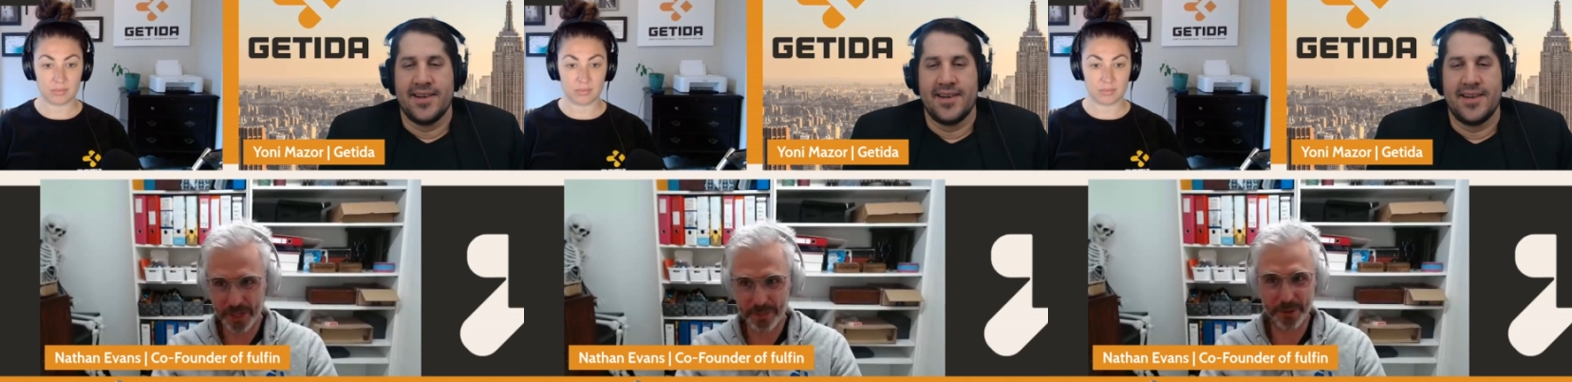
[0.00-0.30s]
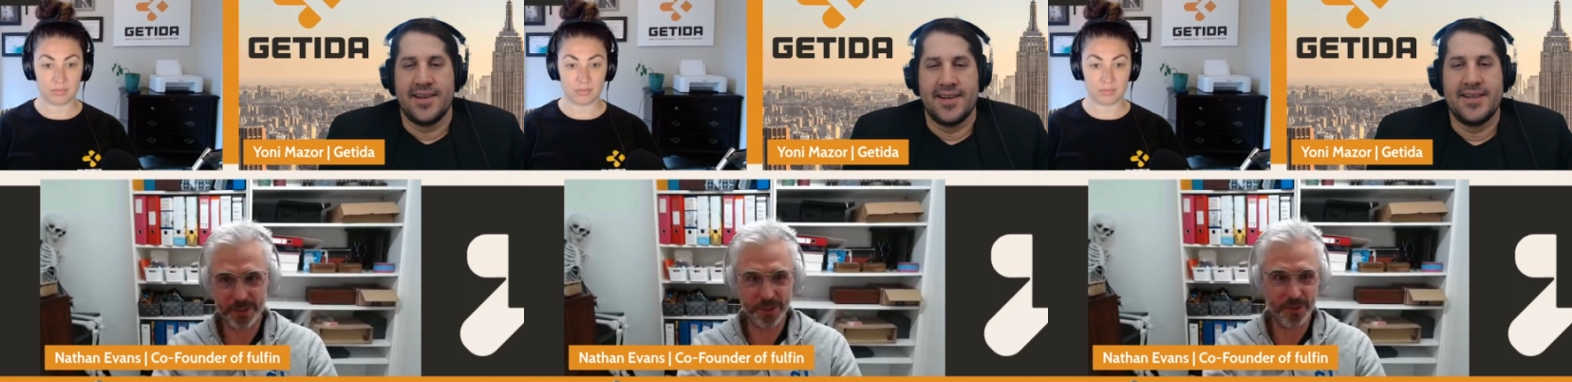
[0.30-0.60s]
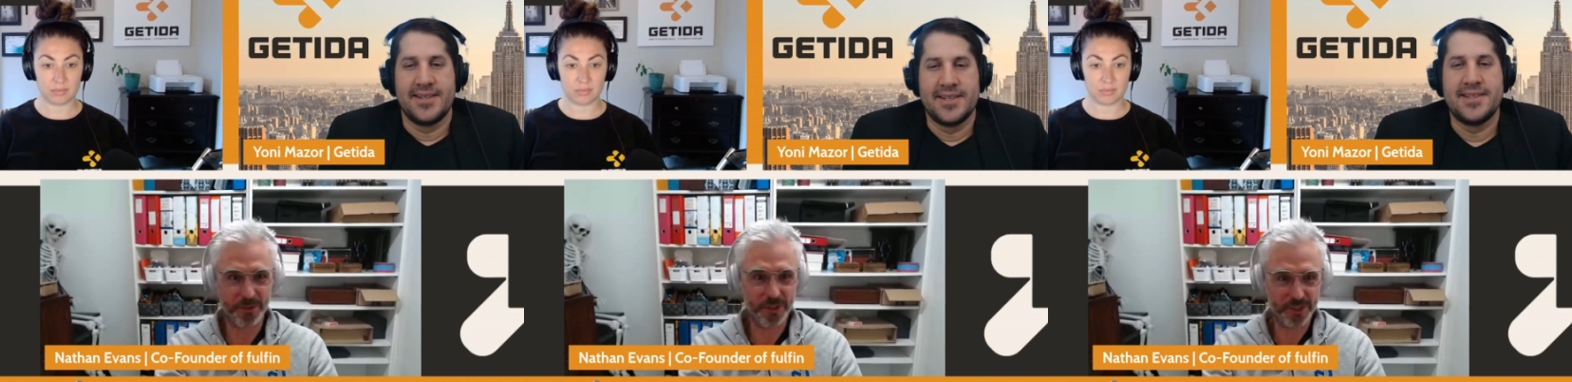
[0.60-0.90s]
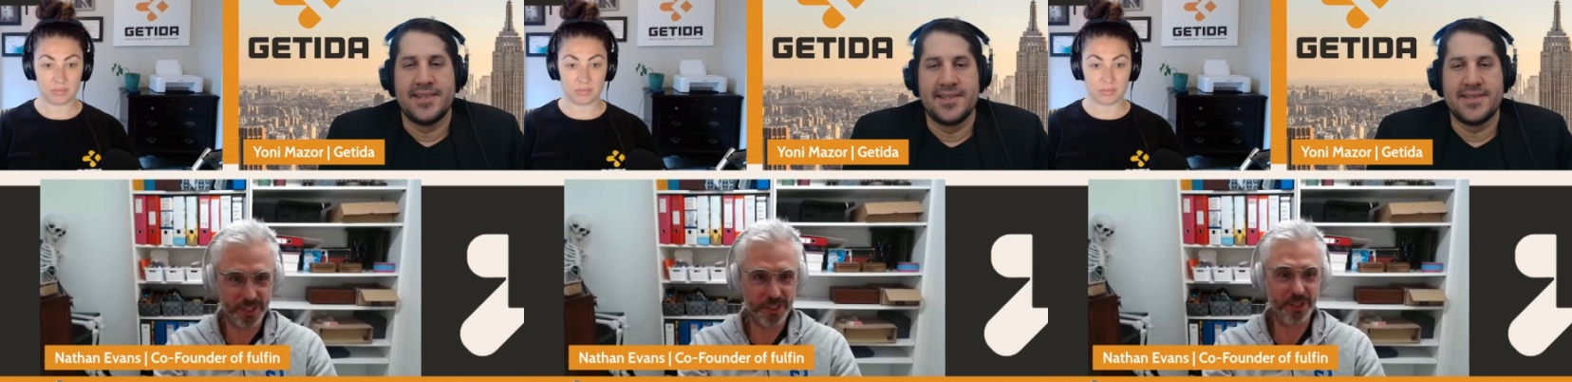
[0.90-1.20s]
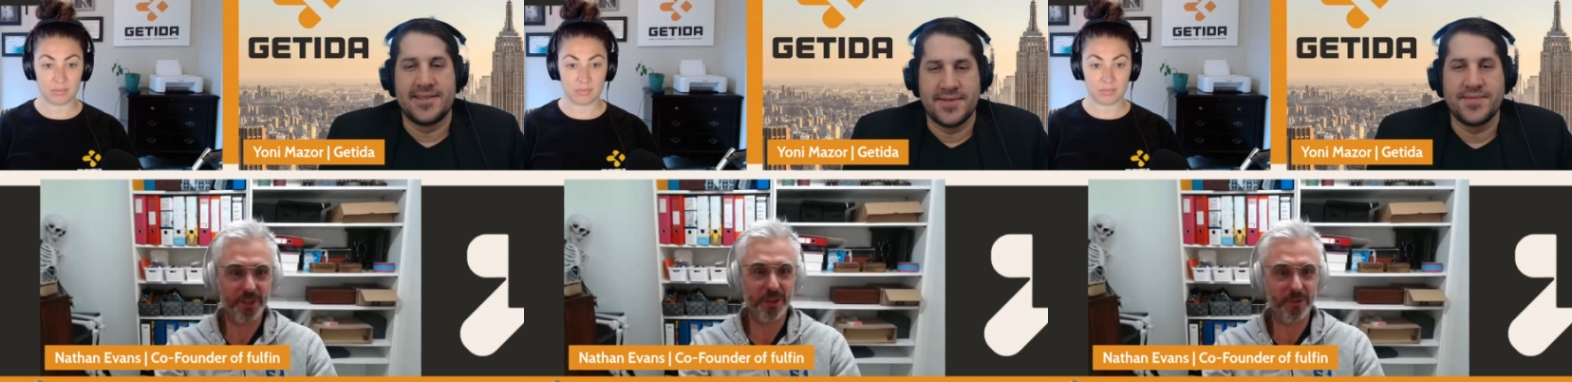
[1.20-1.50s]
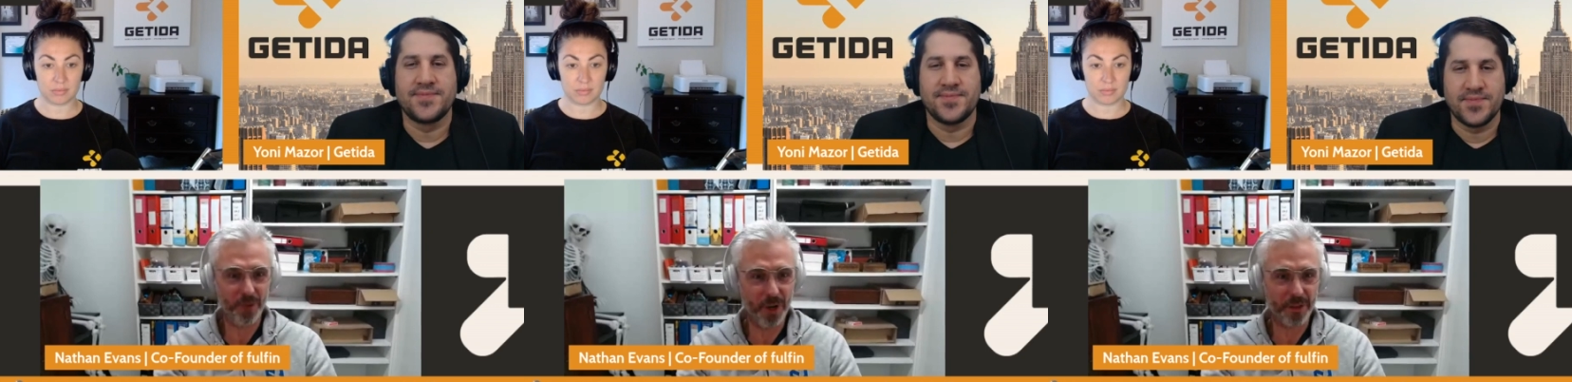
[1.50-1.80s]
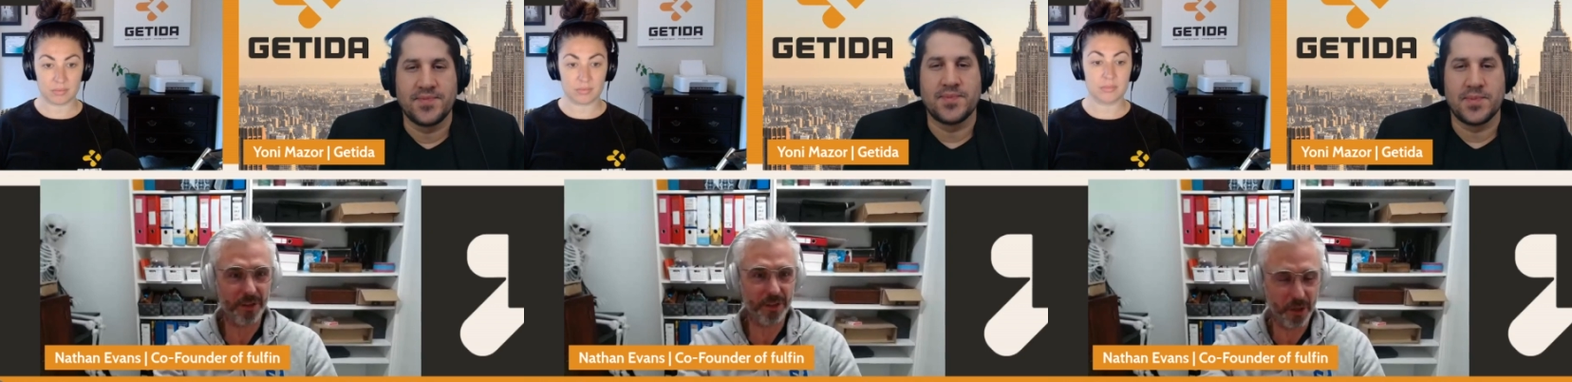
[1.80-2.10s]
Speaker 1: okay, I'm going to university rather
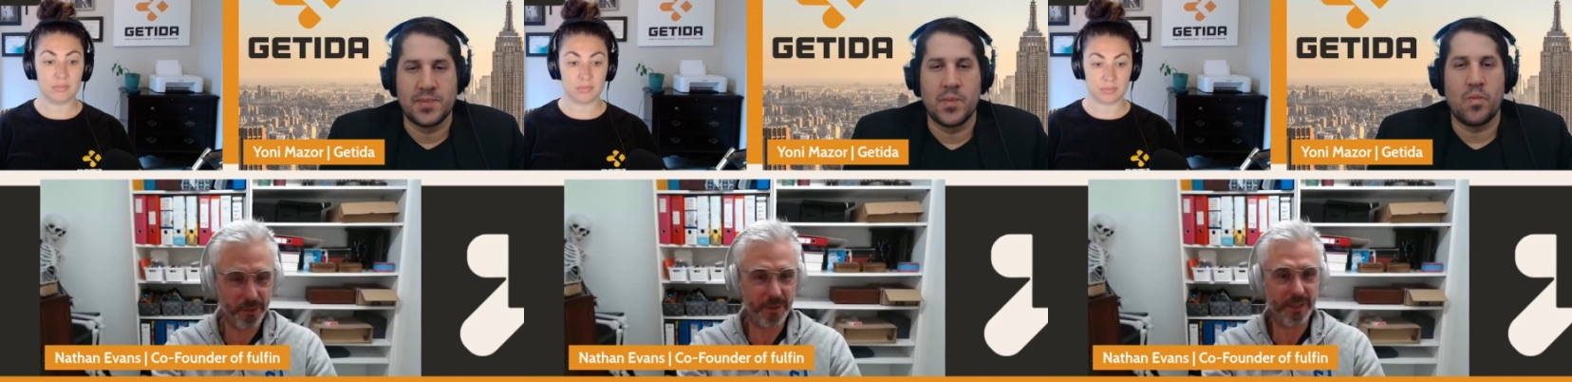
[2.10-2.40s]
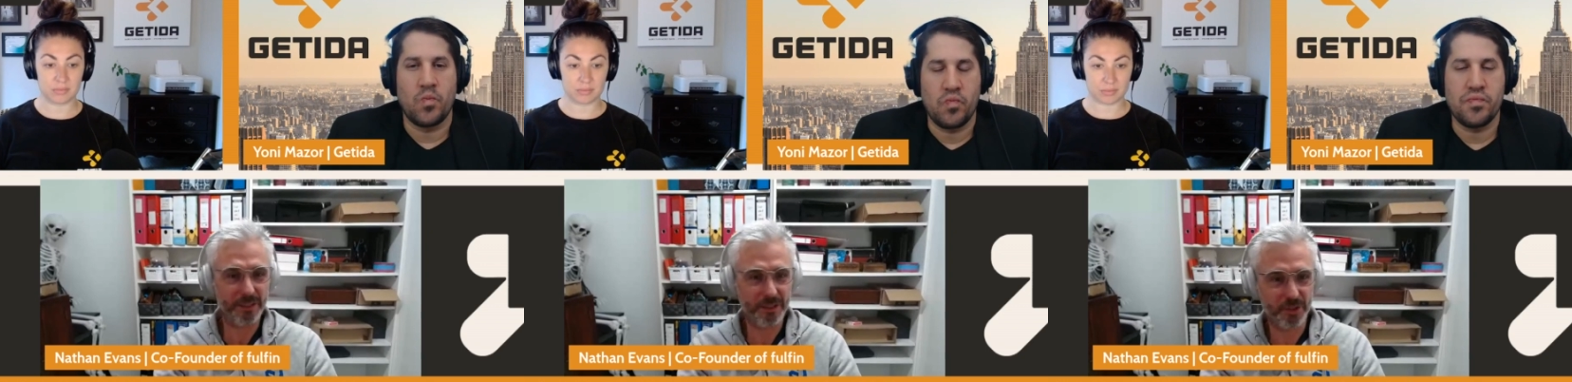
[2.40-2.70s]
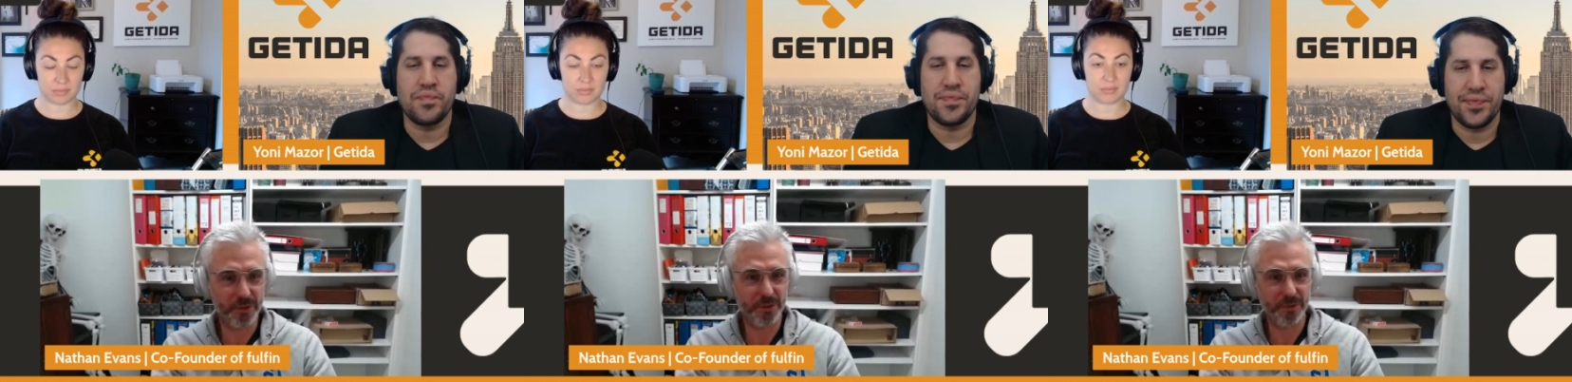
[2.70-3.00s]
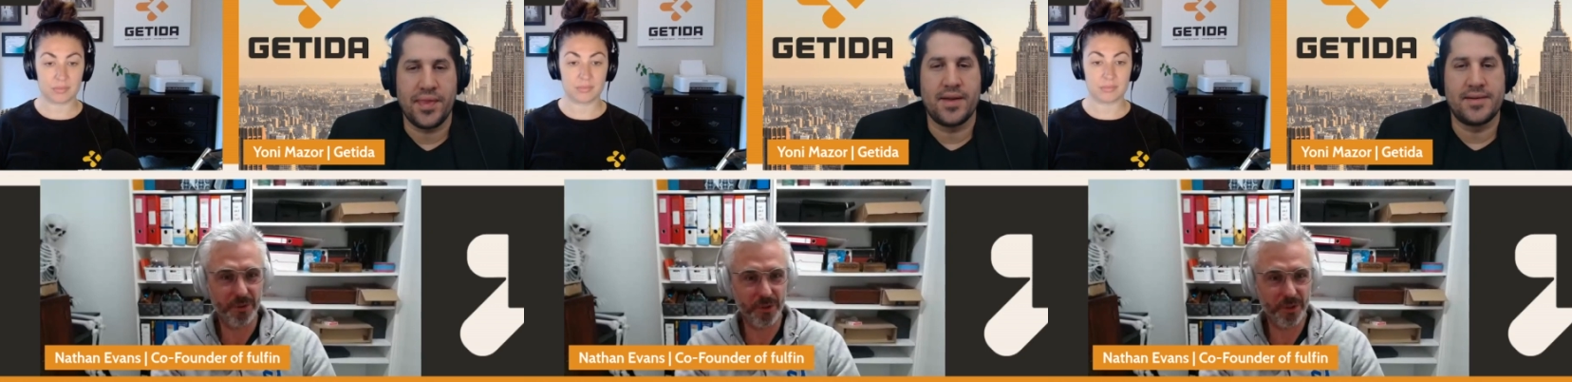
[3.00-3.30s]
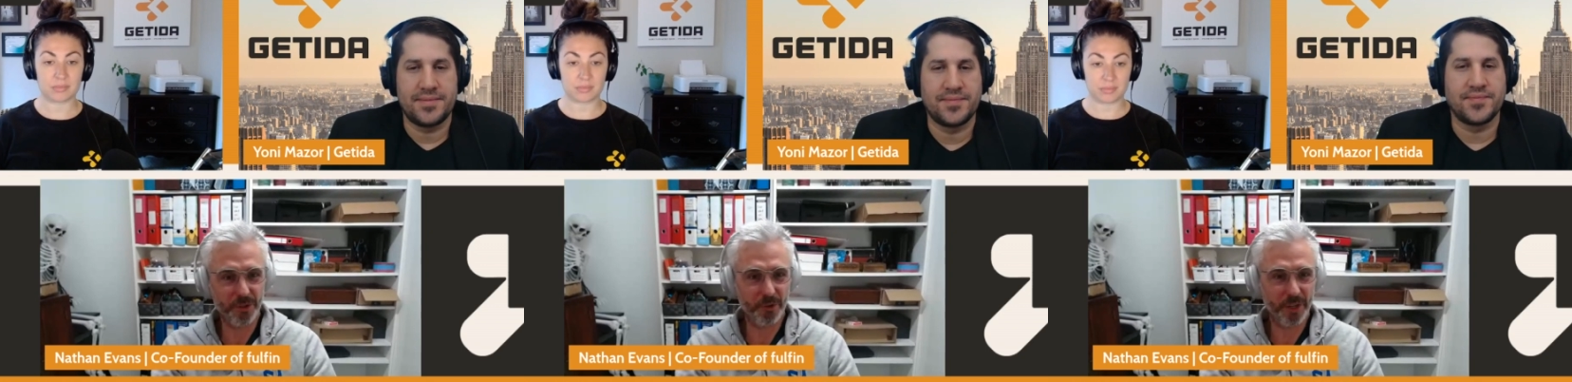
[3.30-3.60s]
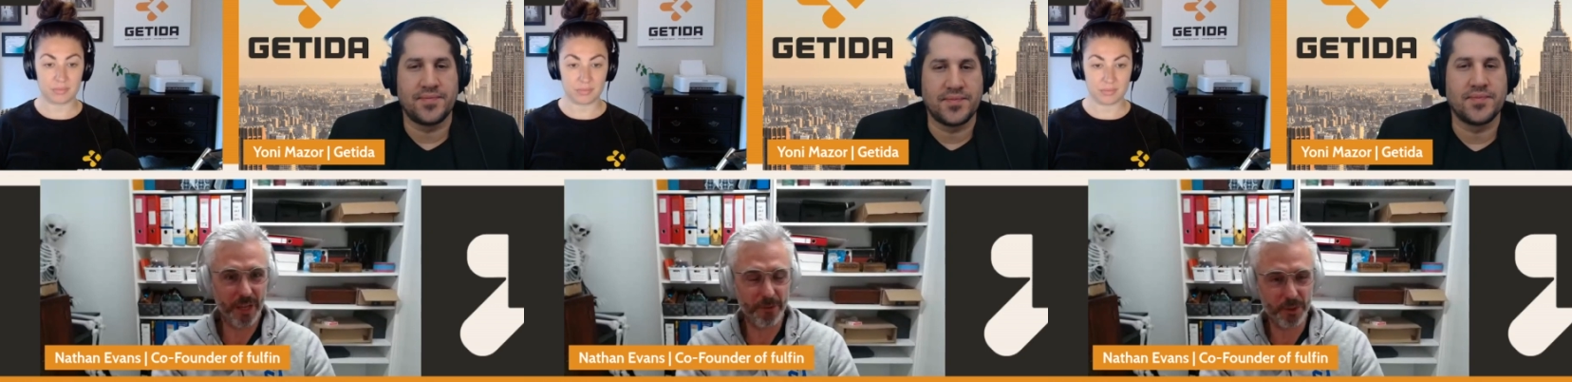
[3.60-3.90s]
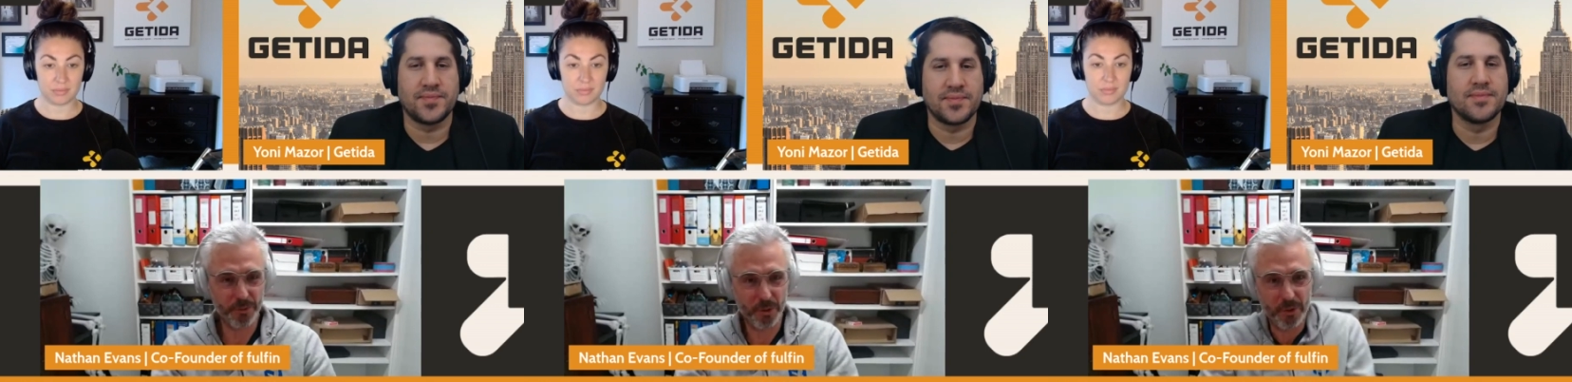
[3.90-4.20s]
than go into the Royal Air Force
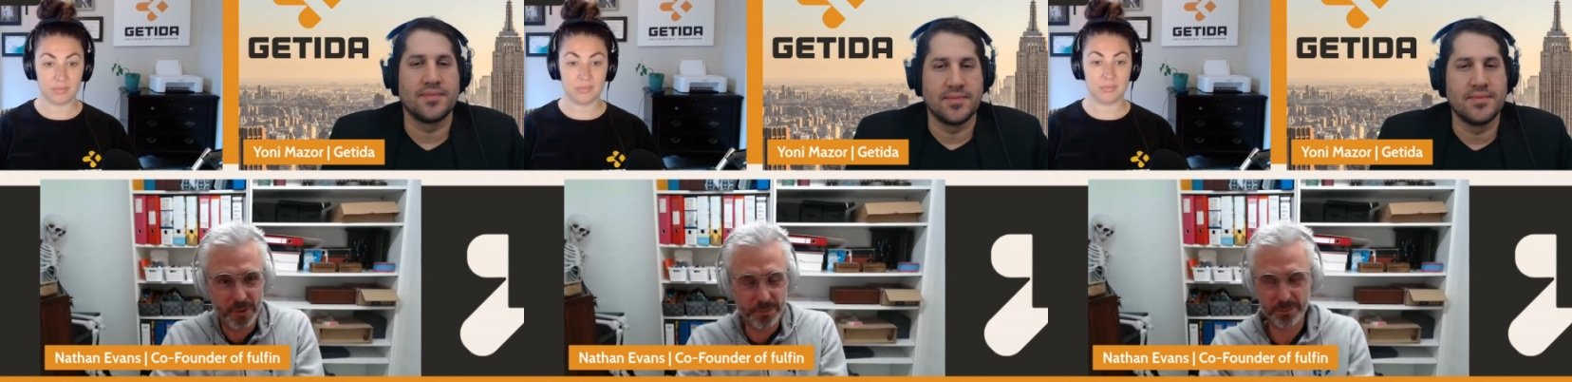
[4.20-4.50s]
for